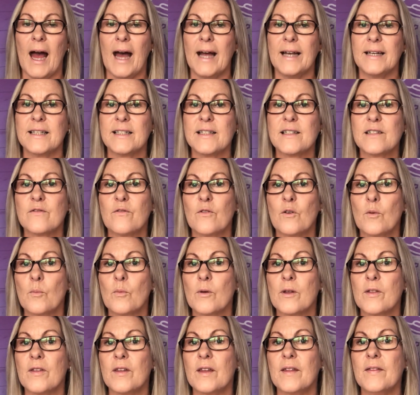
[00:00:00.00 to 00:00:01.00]
And it's from
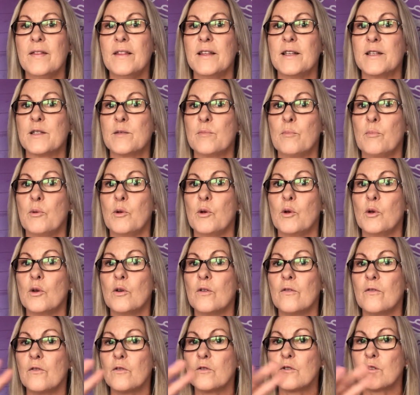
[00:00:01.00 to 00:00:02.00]
within this
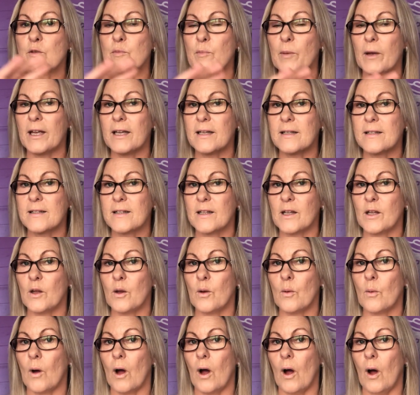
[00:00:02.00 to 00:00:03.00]
beautiful space that
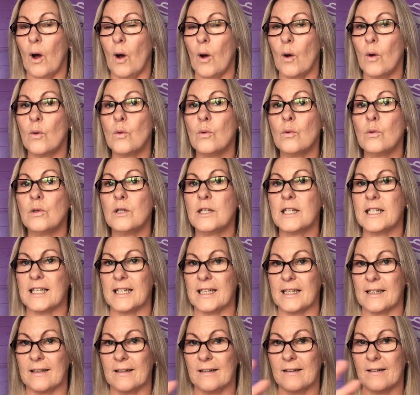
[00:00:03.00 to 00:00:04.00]
you are
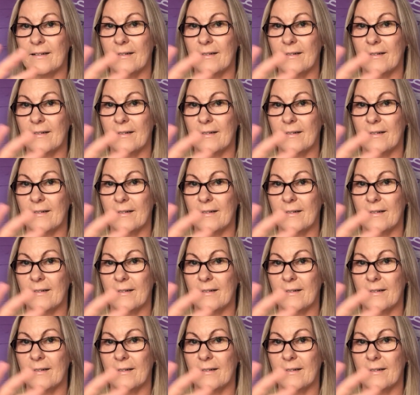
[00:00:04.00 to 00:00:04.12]
holding